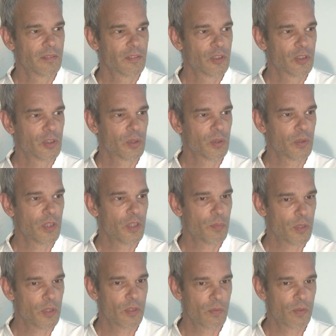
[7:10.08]
So this
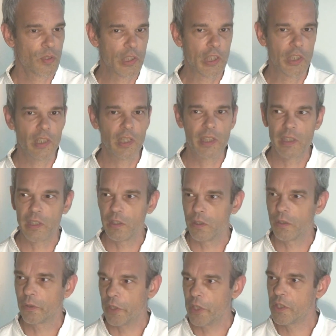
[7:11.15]
person's really a
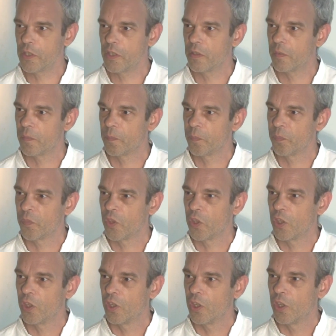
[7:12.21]
little crazy.
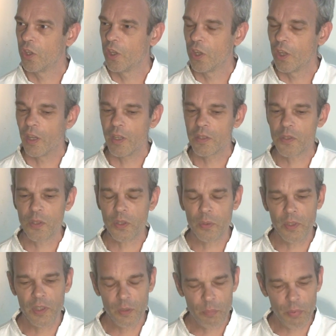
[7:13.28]
And
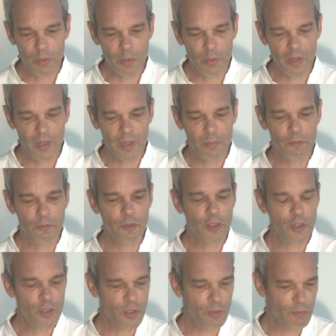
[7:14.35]
so in the program,
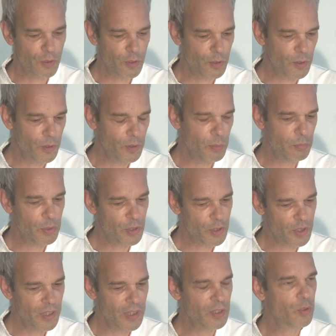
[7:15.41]
first of all, the
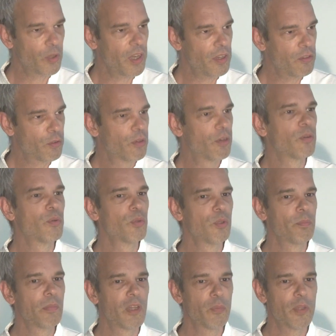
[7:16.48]
person had to enter a
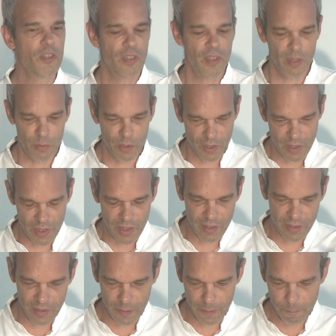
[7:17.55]
room in which there was
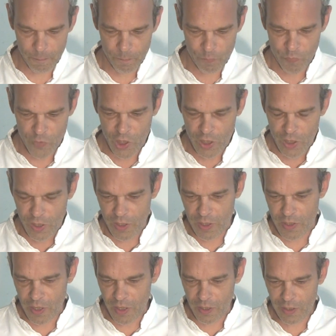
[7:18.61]

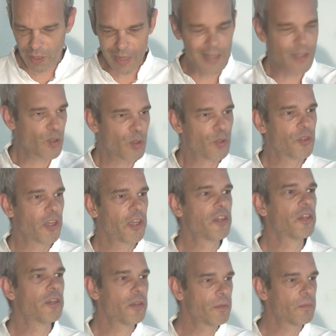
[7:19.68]
let's say a glass
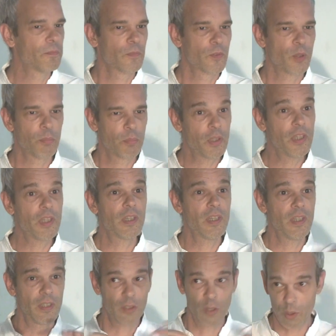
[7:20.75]
container
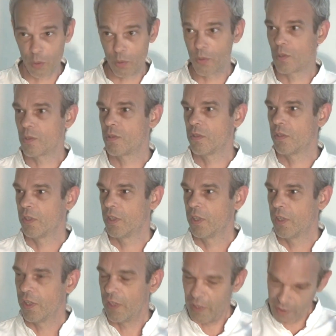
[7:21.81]
completely closed,
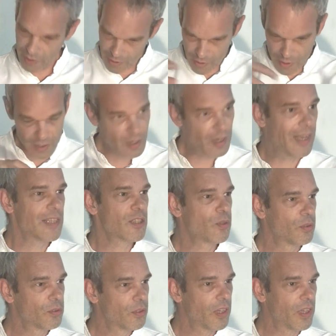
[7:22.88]
and in this glass
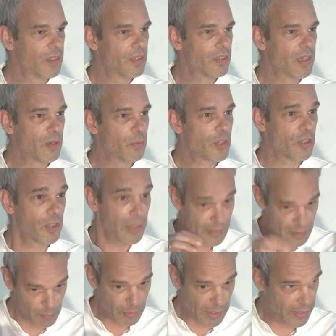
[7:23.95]
container there was a
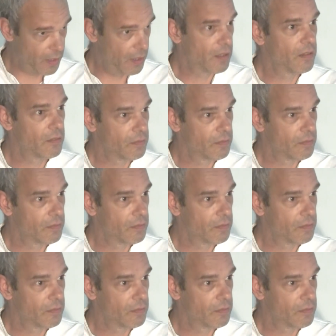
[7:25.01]
dead spider.